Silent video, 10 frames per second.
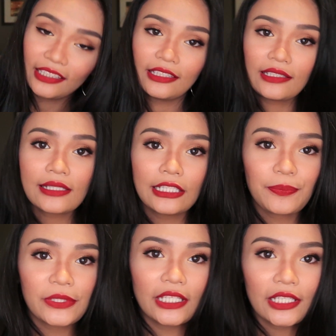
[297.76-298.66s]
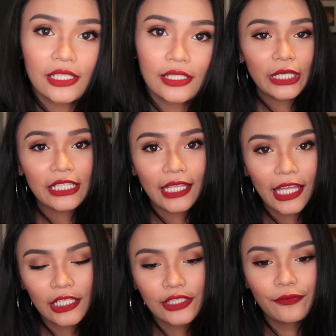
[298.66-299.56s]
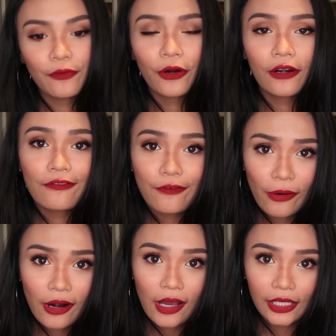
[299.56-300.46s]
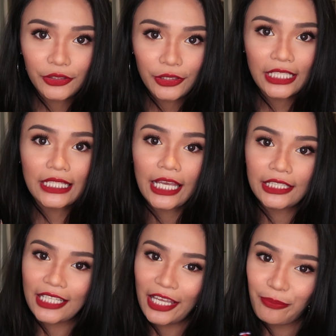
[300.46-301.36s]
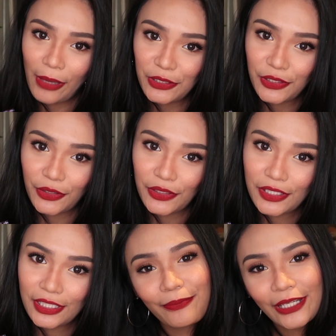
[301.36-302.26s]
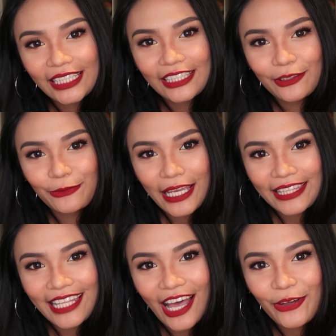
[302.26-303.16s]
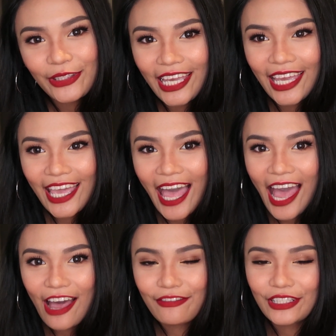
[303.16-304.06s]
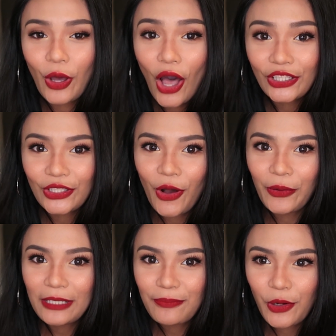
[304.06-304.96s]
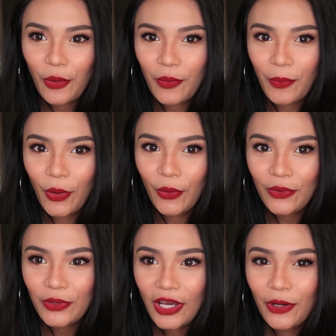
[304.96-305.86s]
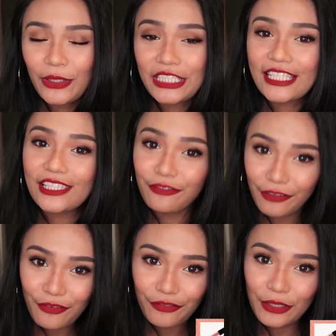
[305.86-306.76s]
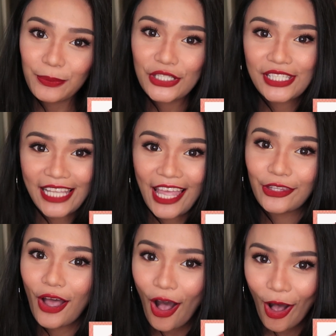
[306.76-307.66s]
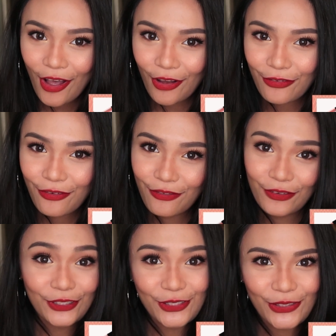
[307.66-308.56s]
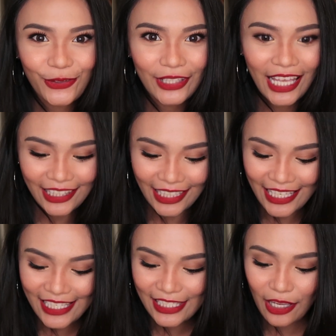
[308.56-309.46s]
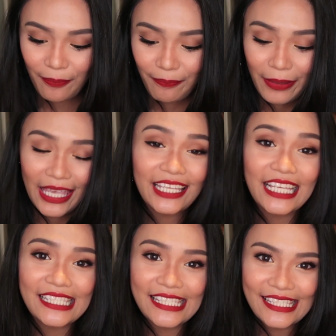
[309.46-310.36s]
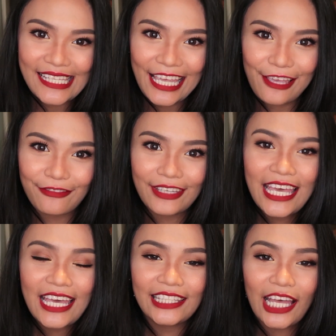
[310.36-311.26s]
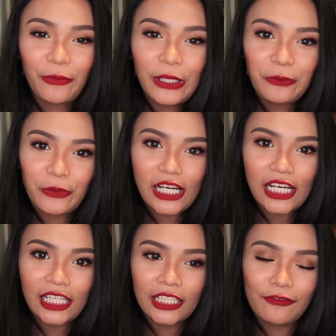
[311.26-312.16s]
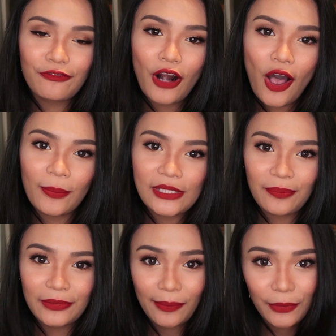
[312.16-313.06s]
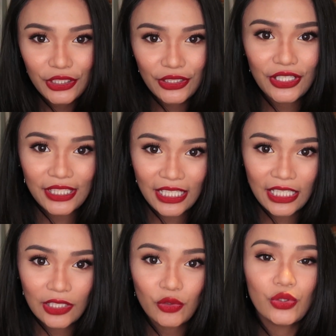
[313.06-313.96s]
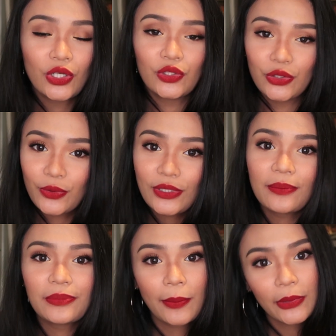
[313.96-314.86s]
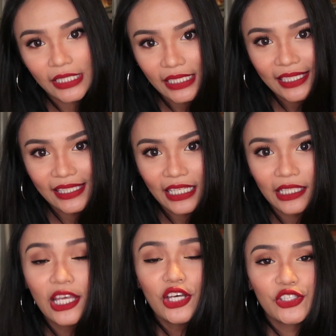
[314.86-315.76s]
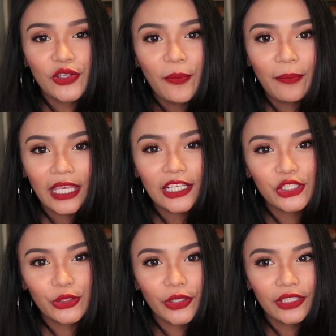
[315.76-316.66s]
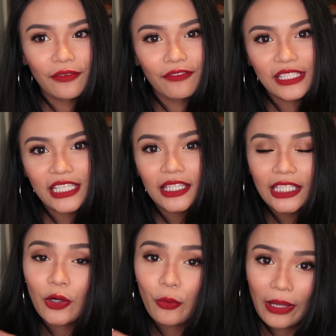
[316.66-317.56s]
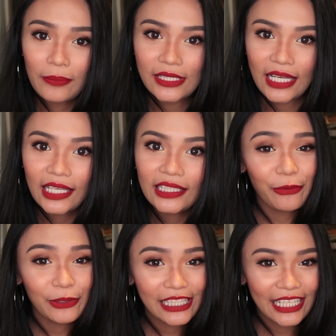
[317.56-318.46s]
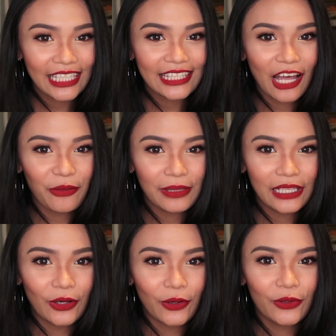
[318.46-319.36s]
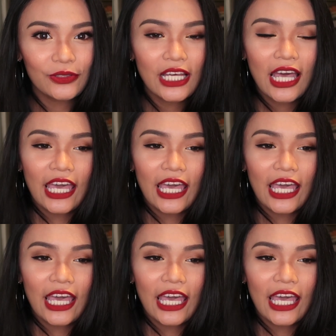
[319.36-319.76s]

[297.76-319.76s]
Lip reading: And this lipsticks retails for 499 pesos. But right now they have an ongoing promo which is 50% off. So that is a big save. That will run from September 13 to September 16. So make sure to visit their website. I will link it down below,